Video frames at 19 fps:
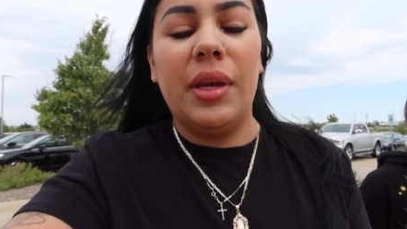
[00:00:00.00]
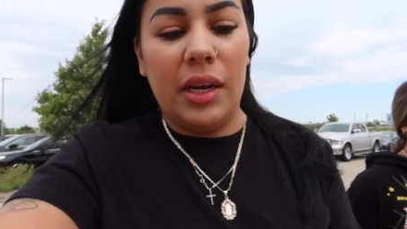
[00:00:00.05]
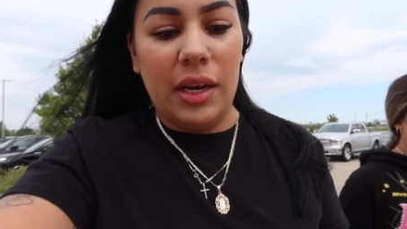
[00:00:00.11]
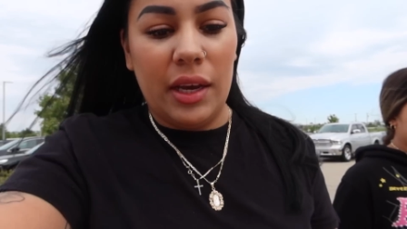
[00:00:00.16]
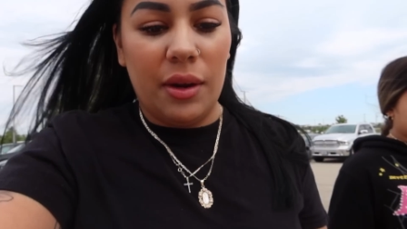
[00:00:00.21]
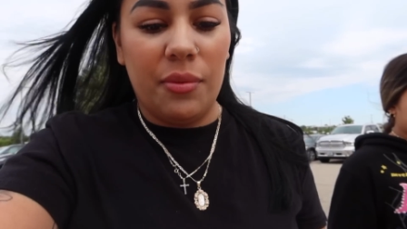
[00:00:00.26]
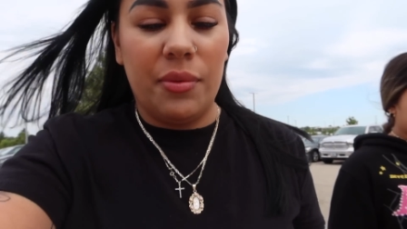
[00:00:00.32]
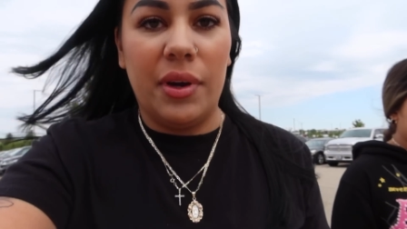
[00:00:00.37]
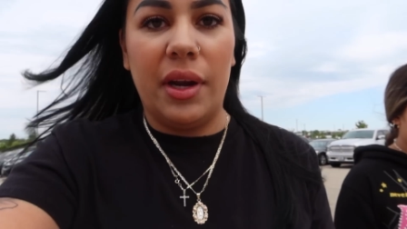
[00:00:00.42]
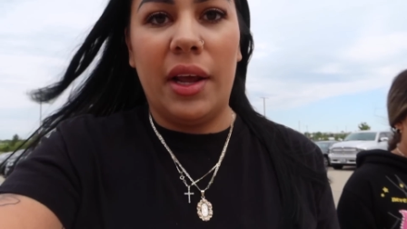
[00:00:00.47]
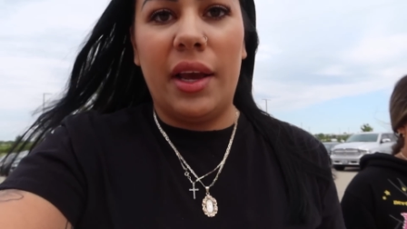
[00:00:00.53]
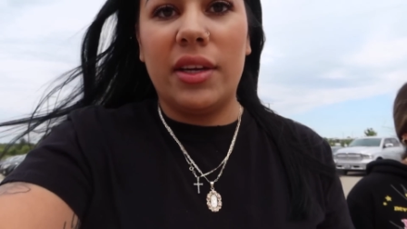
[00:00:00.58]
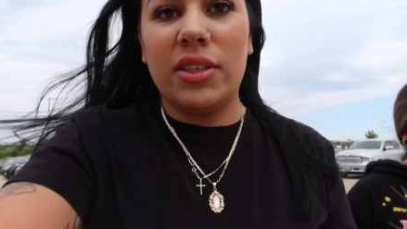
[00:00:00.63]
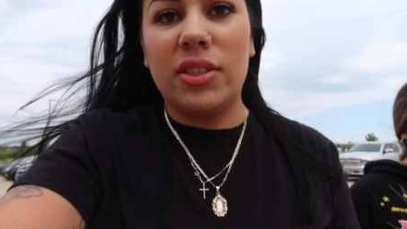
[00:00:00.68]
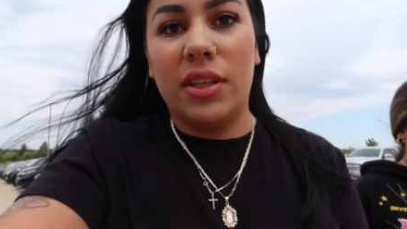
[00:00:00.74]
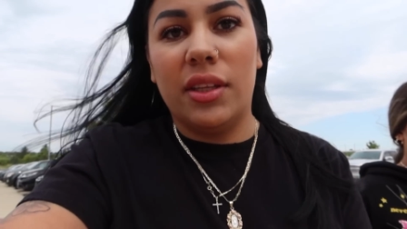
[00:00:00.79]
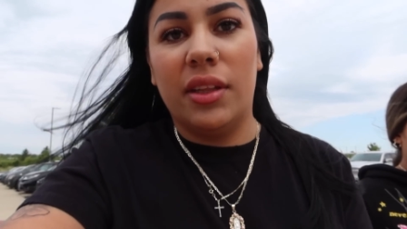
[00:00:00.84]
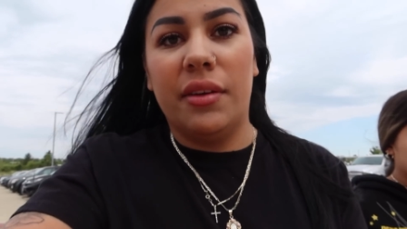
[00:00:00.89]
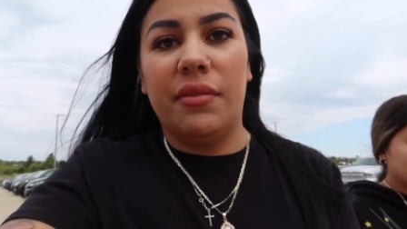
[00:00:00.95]
and Edward
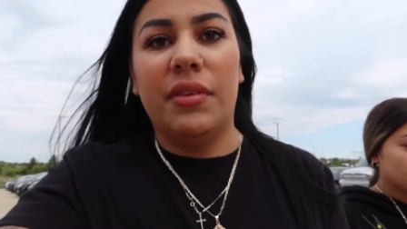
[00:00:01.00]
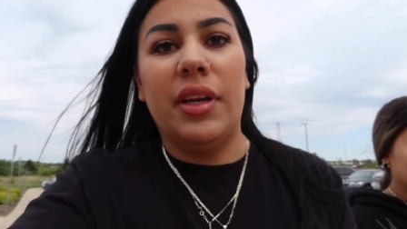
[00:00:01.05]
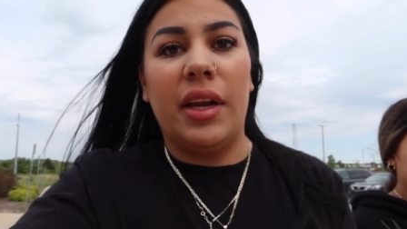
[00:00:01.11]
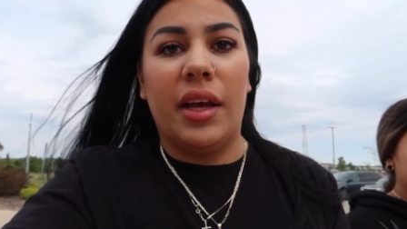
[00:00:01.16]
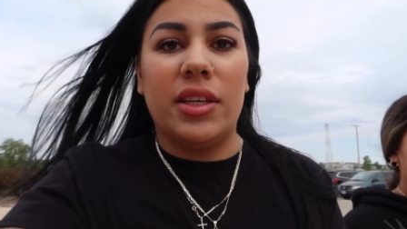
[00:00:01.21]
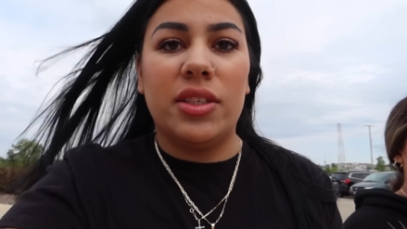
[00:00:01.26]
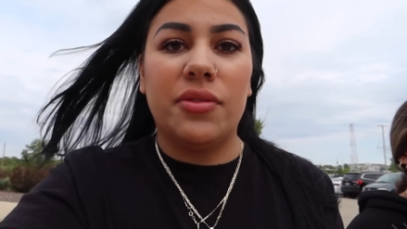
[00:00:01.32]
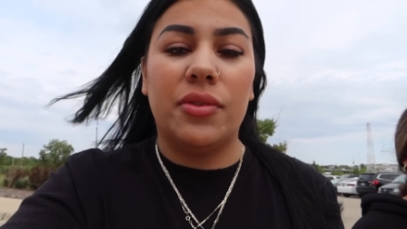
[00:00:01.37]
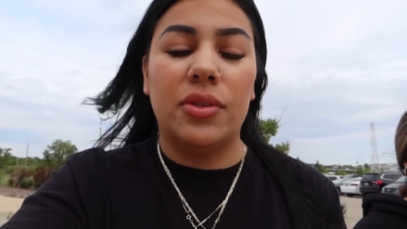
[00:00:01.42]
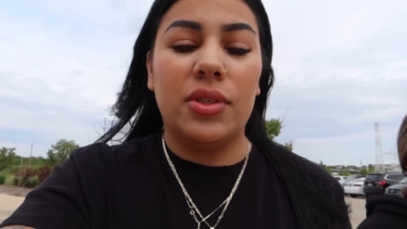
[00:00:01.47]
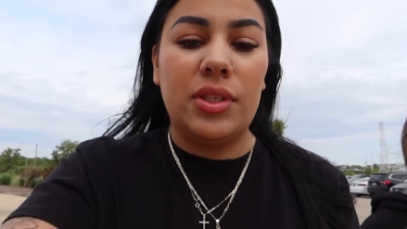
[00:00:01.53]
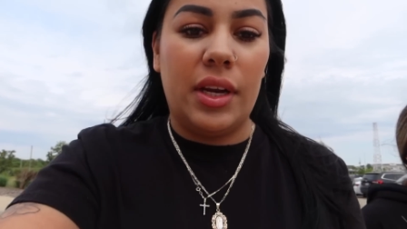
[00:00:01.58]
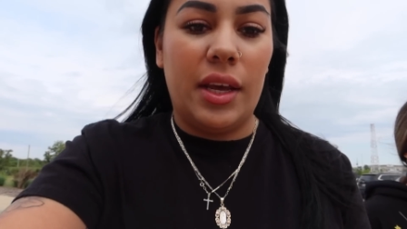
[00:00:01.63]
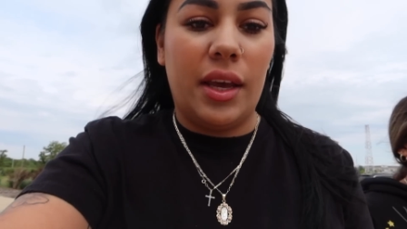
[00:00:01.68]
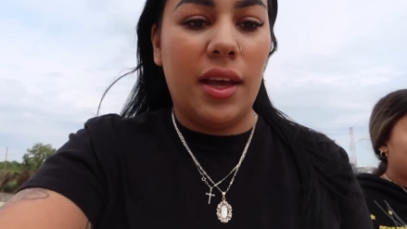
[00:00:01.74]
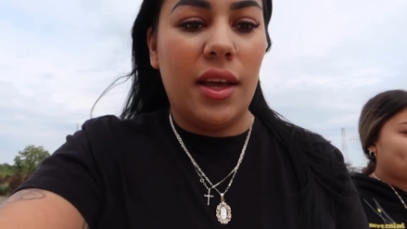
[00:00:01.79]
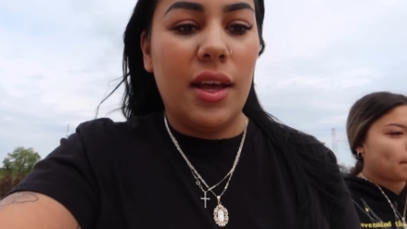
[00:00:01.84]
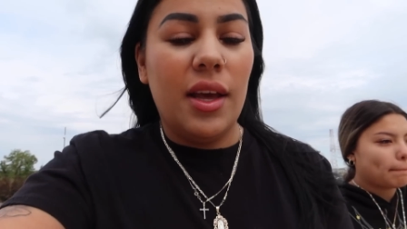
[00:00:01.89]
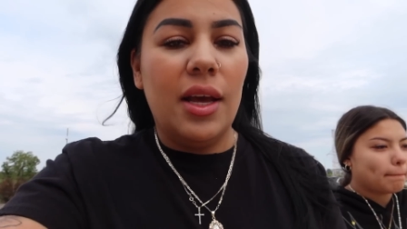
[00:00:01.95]
actually leave to Nashville
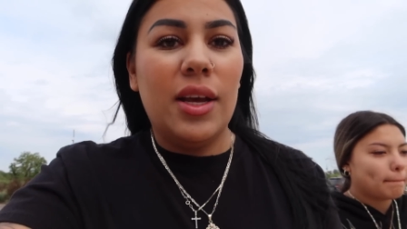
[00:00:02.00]
tonight.